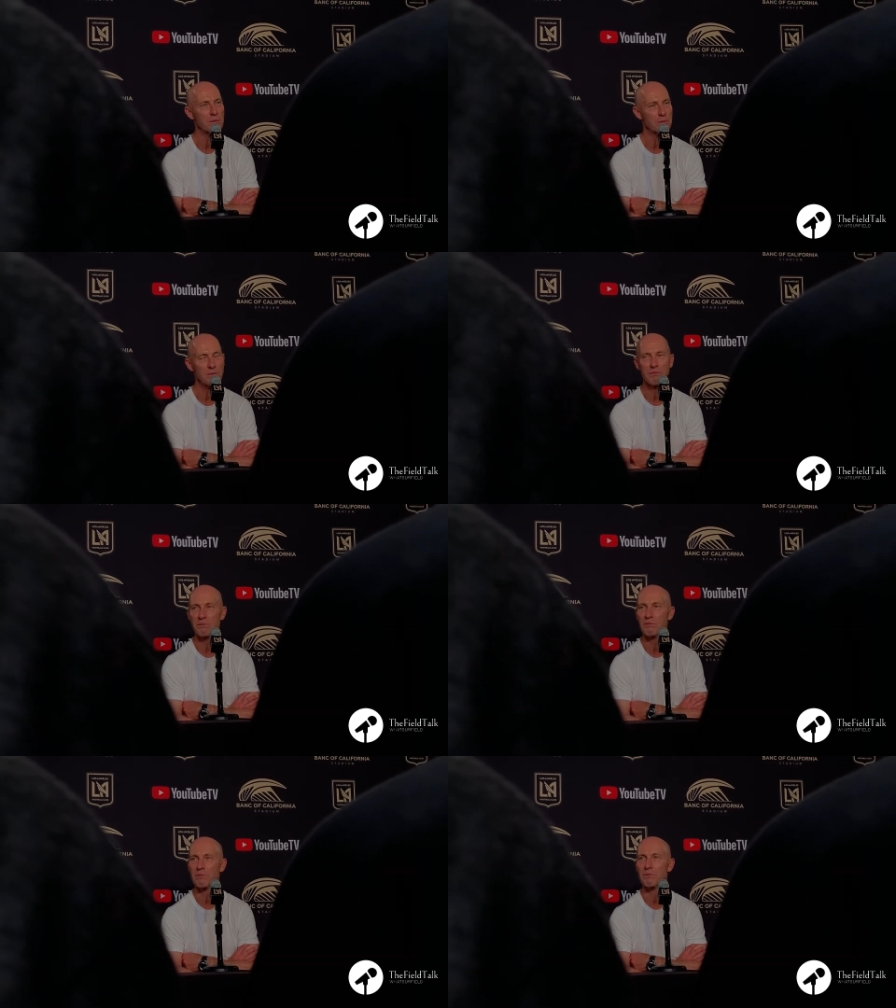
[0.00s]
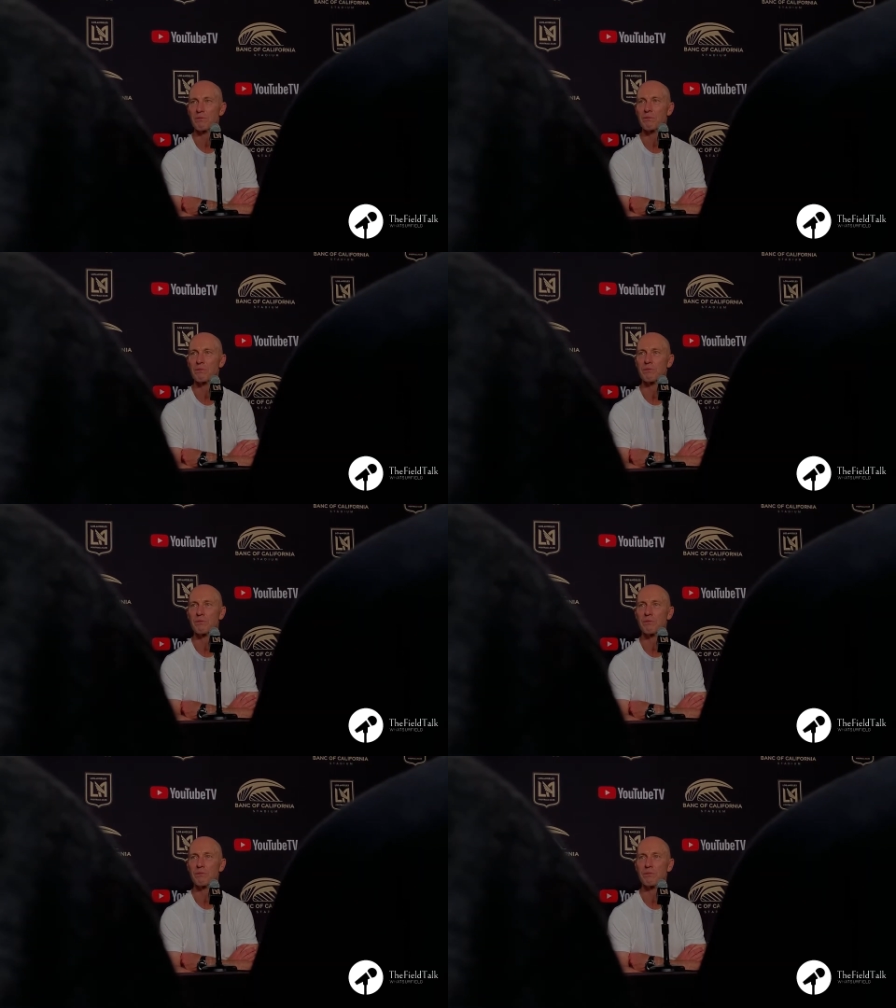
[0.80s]
Last question.
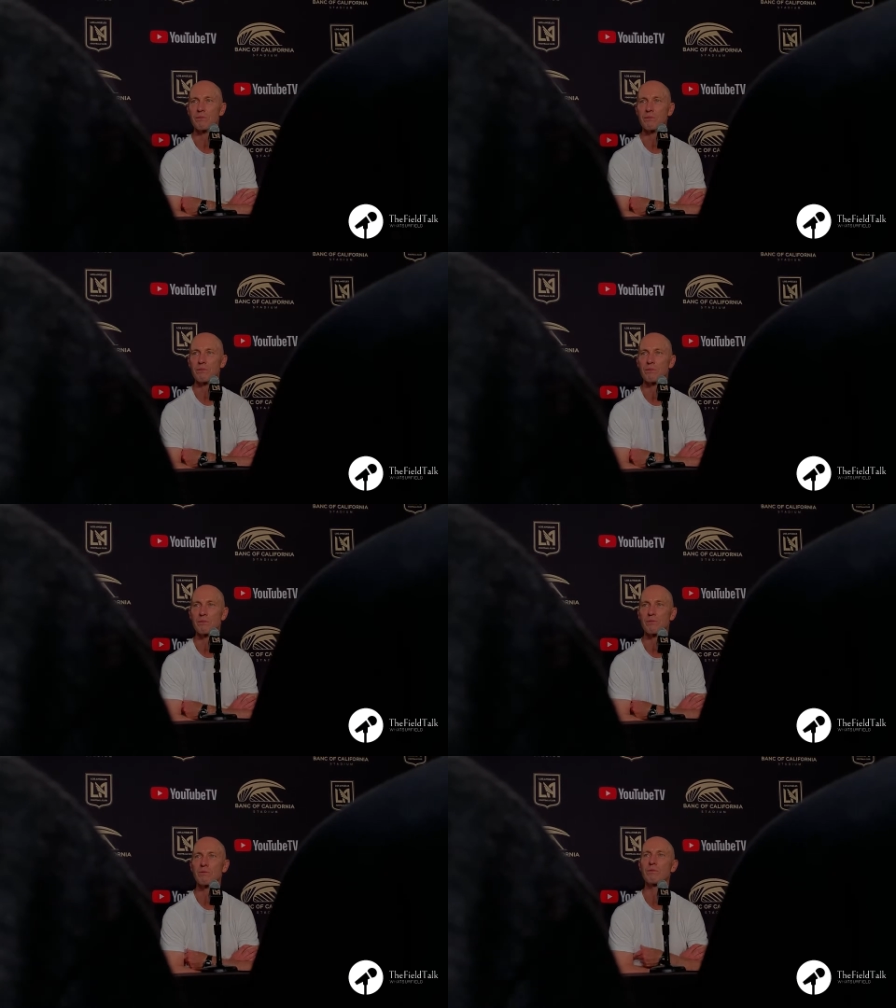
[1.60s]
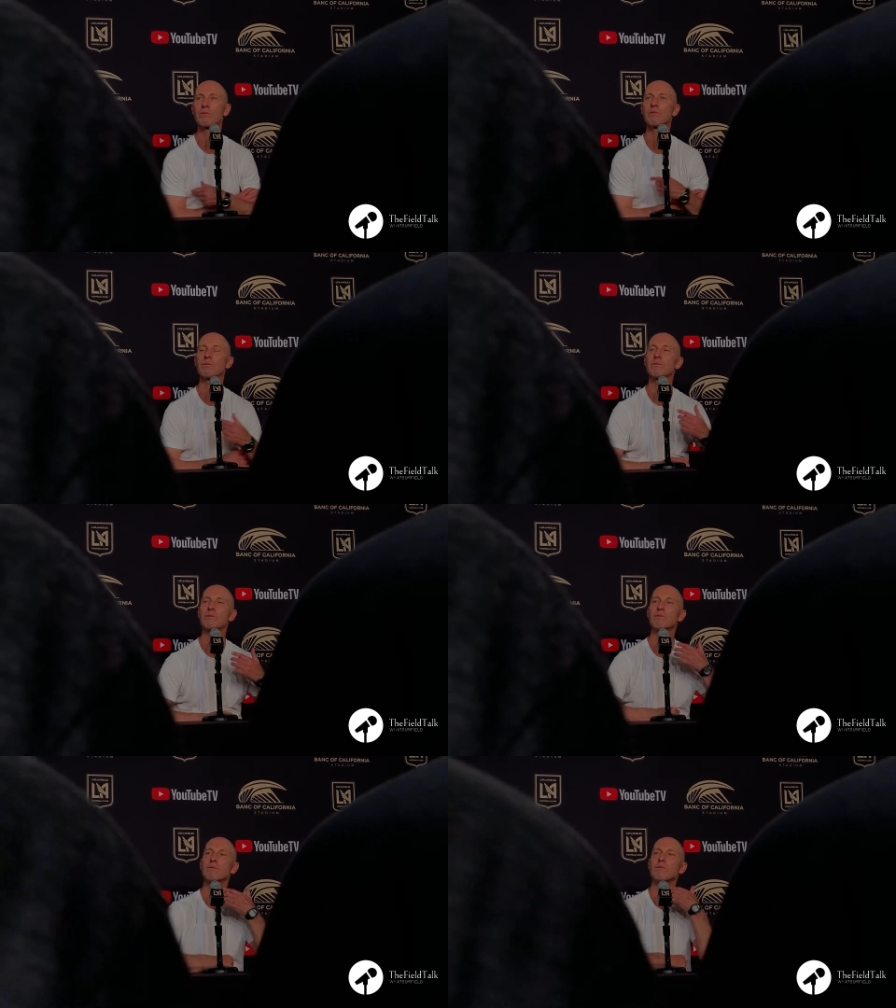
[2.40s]
Coach, I was just going to ask you about
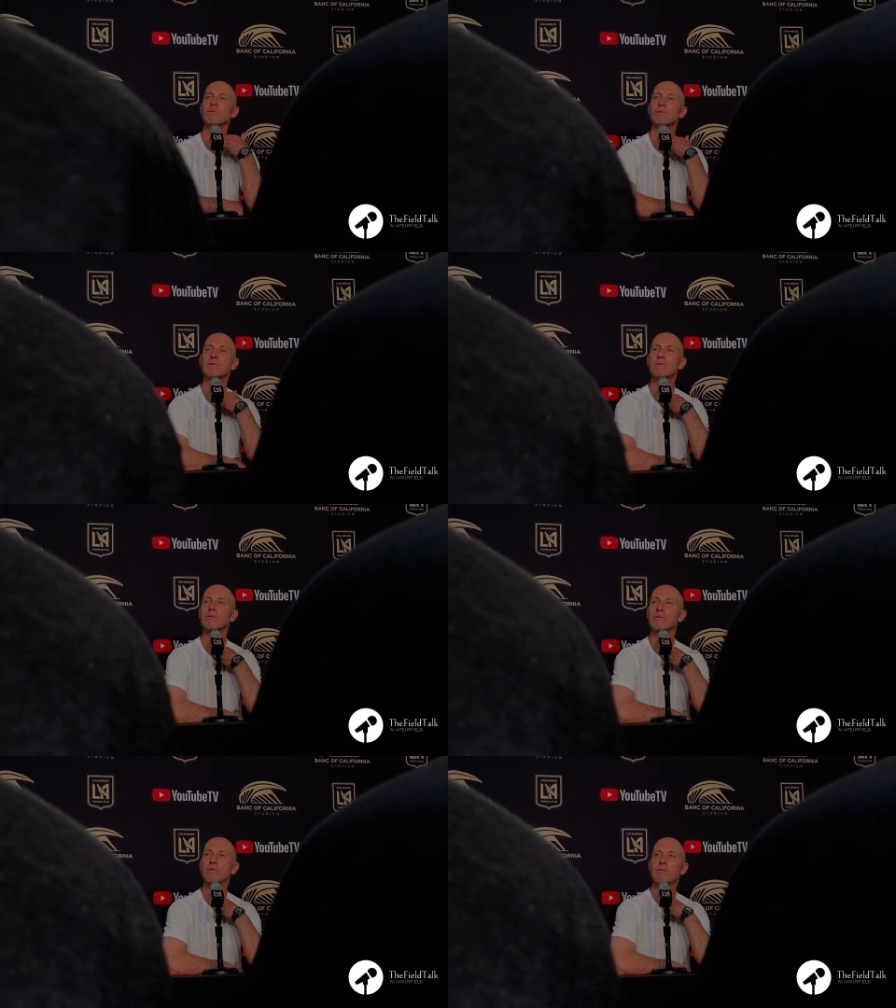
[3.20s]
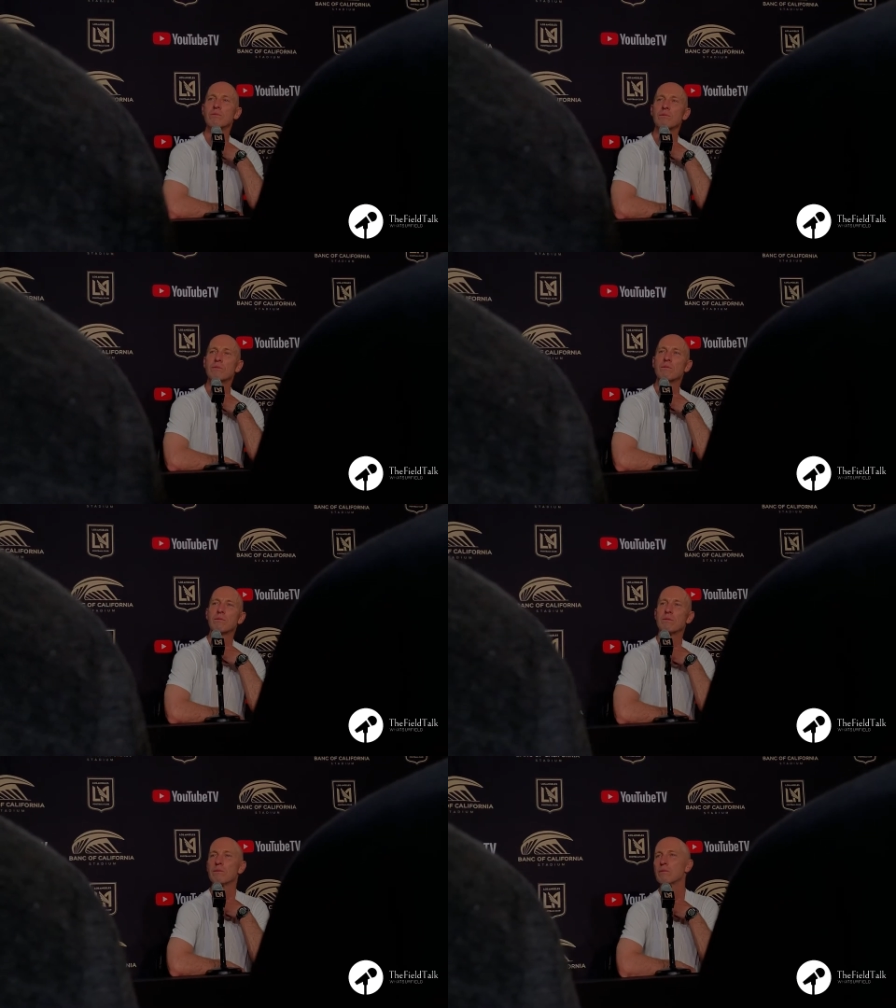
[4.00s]
that. How is that speech coming
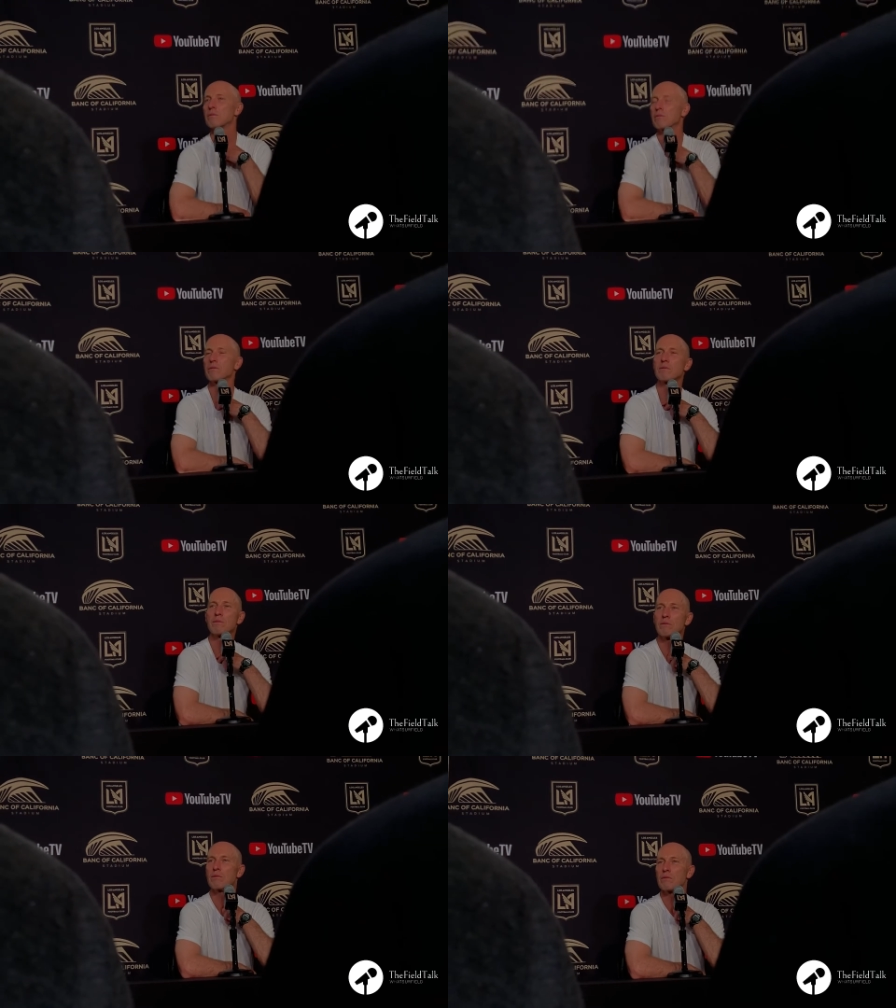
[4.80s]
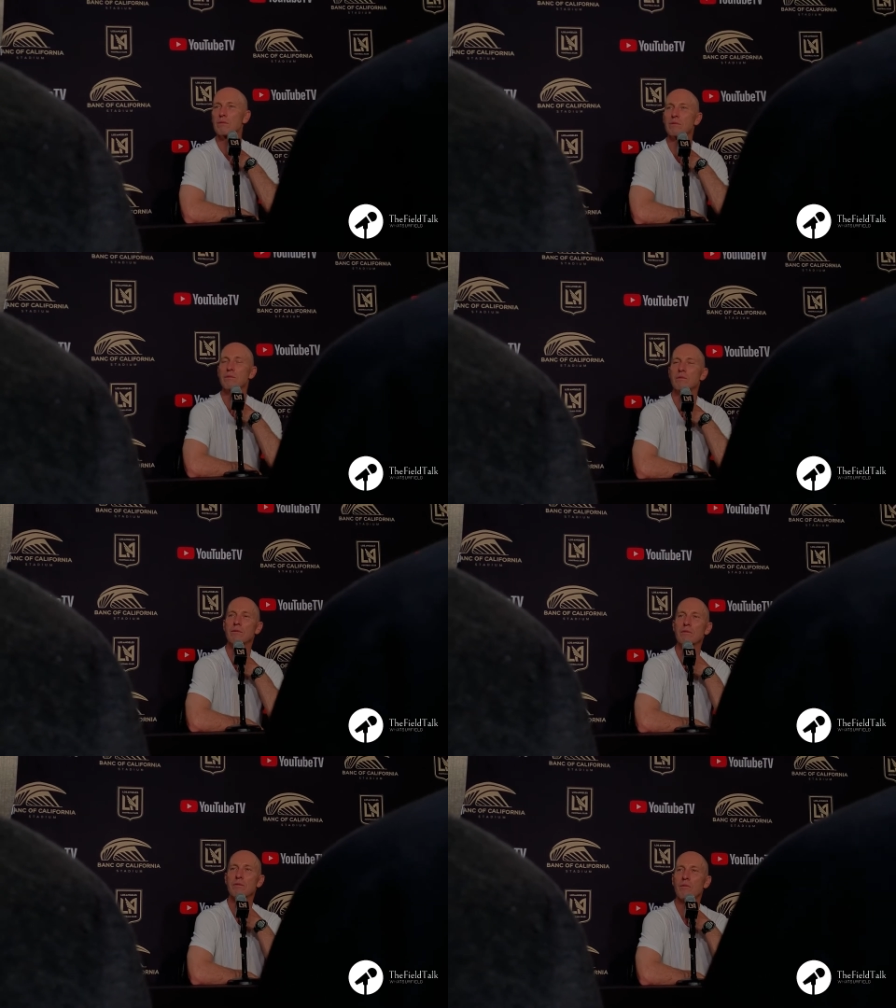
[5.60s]
into this game about